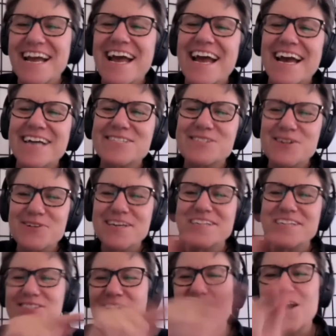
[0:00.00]
And so he
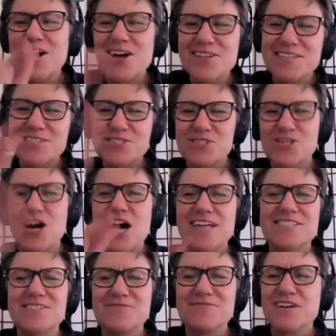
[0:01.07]
saw all these shots
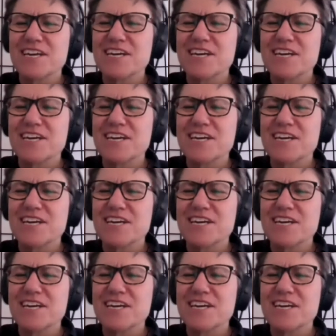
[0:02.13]
of like